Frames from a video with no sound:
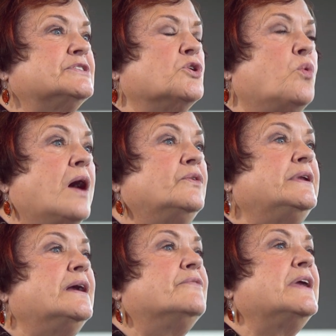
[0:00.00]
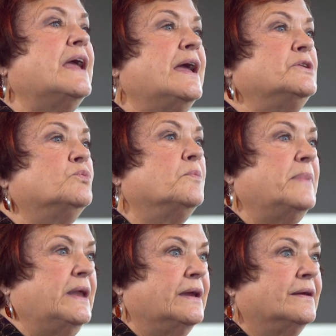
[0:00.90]
the quality of the annual
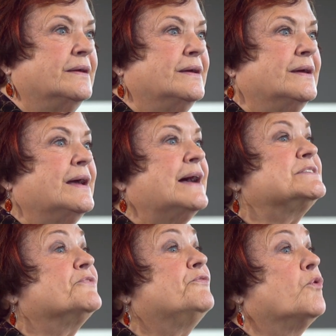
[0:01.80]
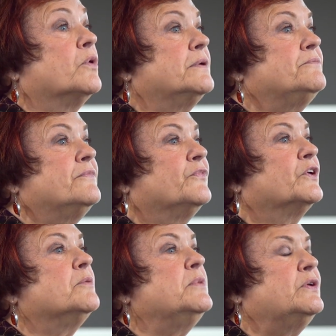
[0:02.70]
meeting as a forum
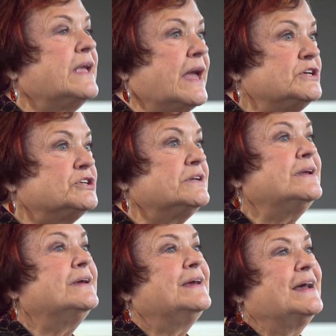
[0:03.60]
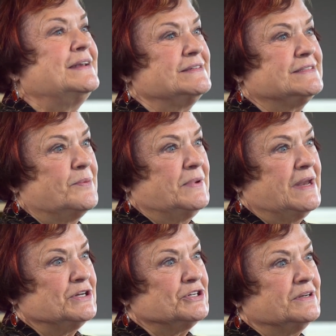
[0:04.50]
for communication and
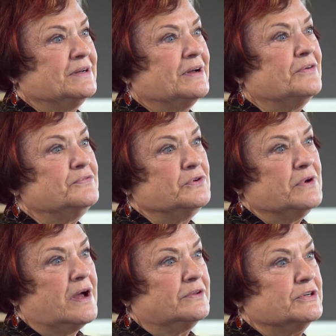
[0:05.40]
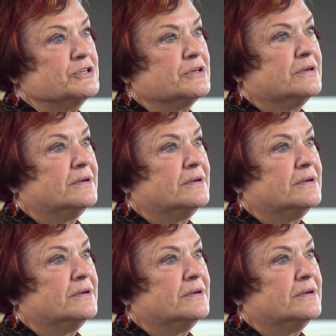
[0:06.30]
dissemination of new knowledge.